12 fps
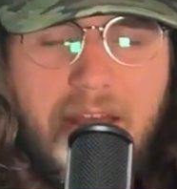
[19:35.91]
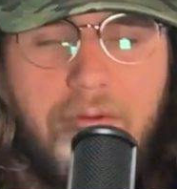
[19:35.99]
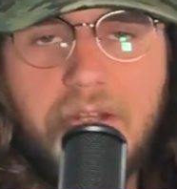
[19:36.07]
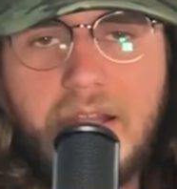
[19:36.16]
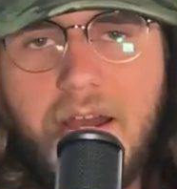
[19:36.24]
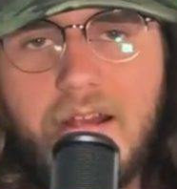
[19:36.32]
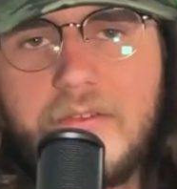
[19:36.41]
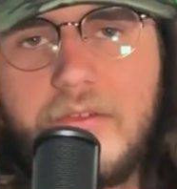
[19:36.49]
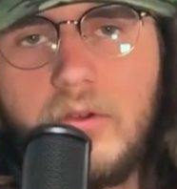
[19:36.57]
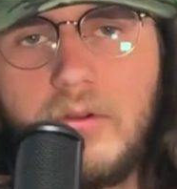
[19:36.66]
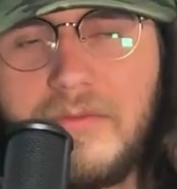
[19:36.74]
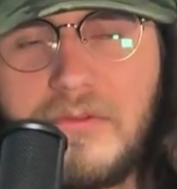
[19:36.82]
unlocked,
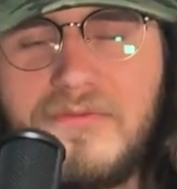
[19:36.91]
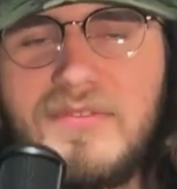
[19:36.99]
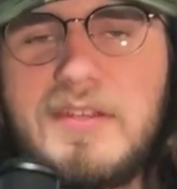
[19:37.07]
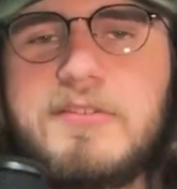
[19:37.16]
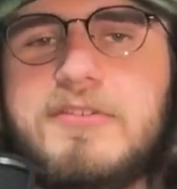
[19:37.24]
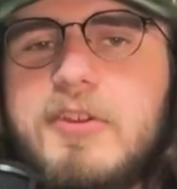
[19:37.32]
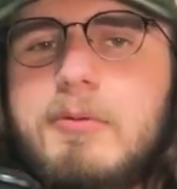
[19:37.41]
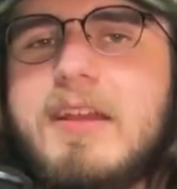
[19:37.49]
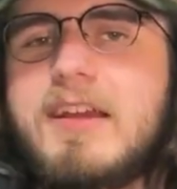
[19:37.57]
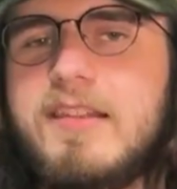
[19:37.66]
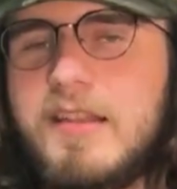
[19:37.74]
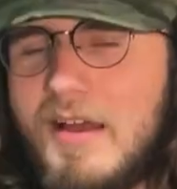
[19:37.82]
so if you feel so
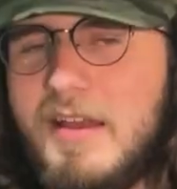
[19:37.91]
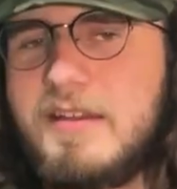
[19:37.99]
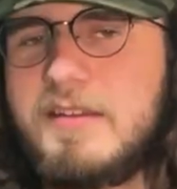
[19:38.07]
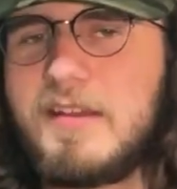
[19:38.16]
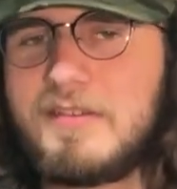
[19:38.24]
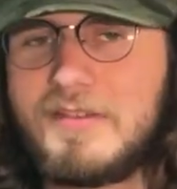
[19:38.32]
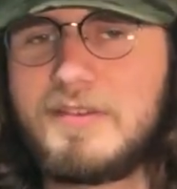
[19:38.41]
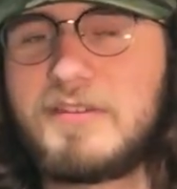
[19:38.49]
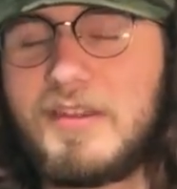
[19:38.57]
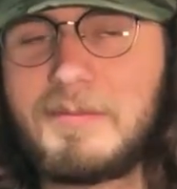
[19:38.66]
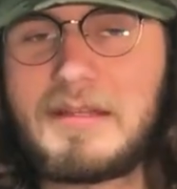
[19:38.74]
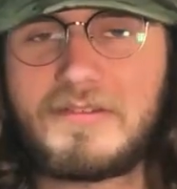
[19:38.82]
inclined as to
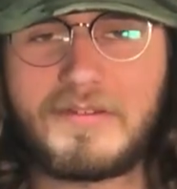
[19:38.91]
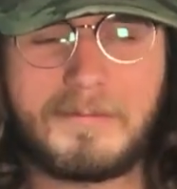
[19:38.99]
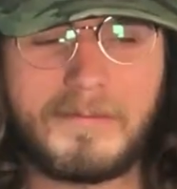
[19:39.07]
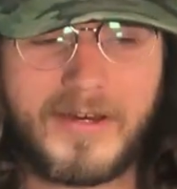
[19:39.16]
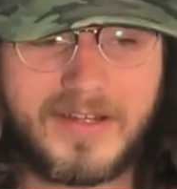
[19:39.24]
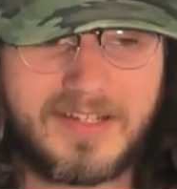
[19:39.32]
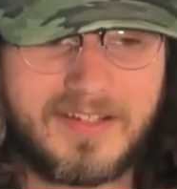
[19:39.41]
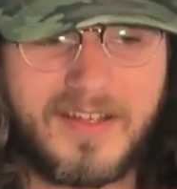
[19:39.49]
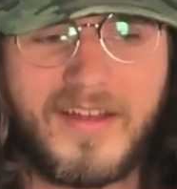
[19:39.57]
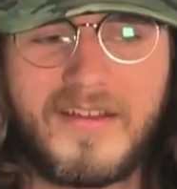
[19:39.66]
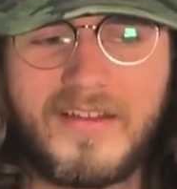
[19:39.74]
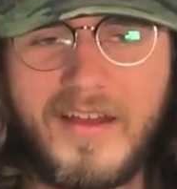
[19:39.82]
send me some money,
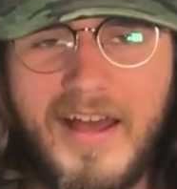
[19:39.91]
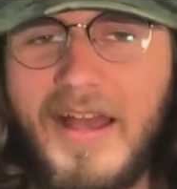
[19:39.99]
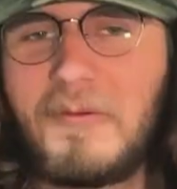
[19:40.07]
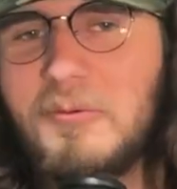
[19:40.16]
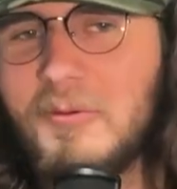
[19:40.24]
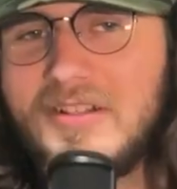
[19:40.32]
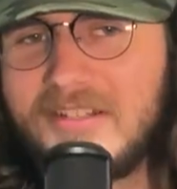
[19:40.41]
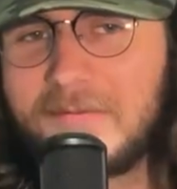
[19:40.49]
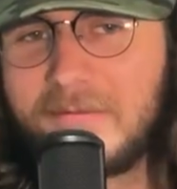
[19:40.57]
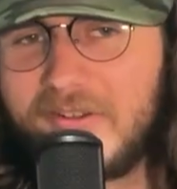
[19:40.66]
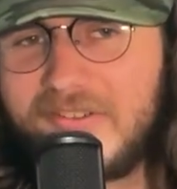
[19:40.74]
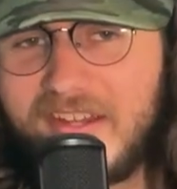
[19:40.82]
I would really
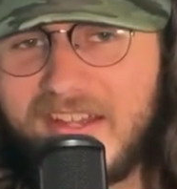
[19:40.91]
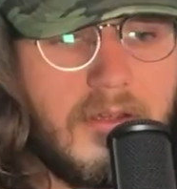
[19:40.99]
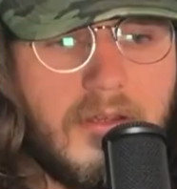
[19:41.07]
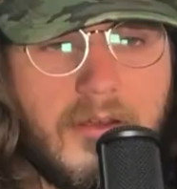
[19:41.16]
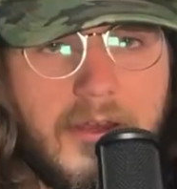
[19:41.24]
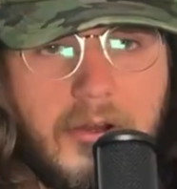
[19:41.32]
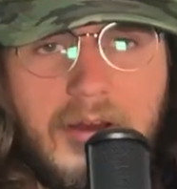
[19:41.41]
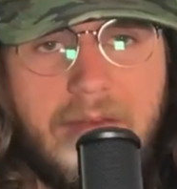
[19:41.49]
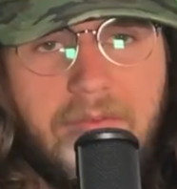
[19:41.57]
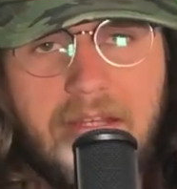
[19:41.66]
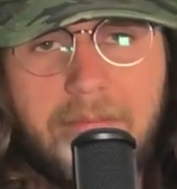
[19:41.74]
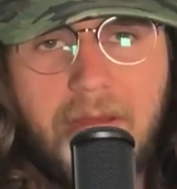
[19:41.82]
appreciate it. I don't have
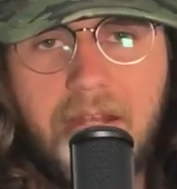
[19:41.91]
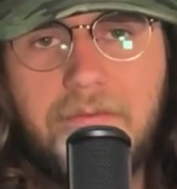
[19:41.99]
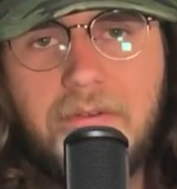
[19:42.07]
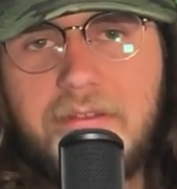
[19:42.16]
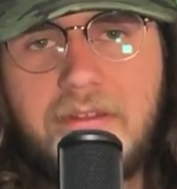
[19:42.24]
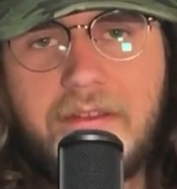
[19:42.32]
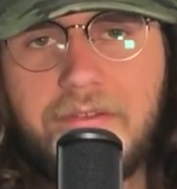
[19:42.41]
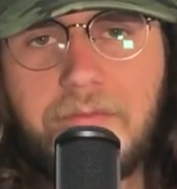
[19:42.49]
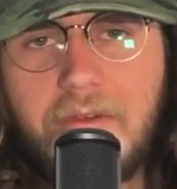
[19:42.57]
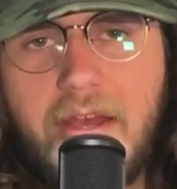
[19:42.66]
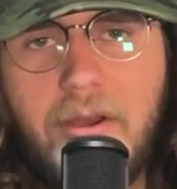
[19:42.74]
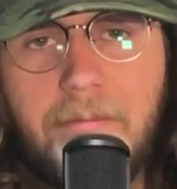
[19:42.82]
any benefits as of
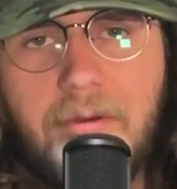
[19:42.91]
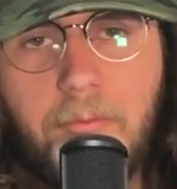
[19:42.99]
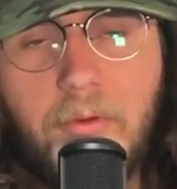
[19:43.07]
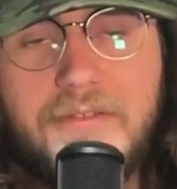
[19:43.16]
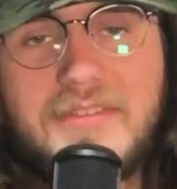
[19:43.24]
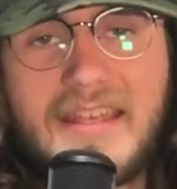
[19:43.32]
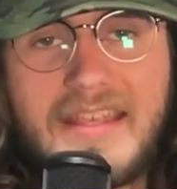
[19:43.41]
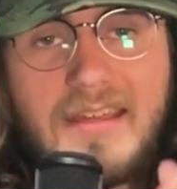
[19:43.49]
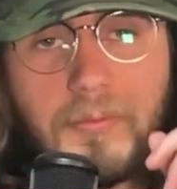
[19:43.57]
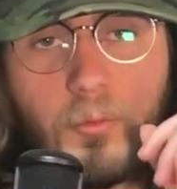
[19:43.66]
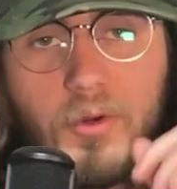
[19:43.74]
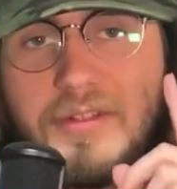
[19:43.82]
now, but once I get
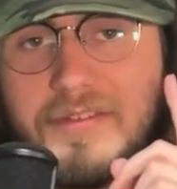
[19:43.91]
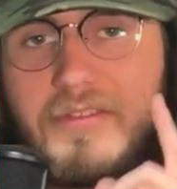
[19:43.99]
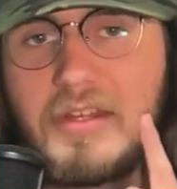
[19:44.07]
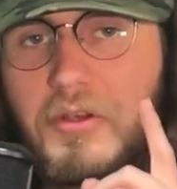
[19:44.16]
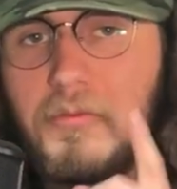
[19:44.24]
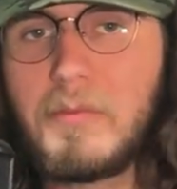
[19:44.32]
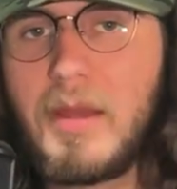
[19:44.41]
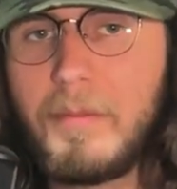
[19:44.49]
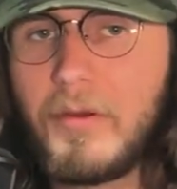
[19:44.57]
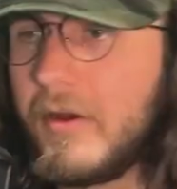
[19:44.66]
one single member,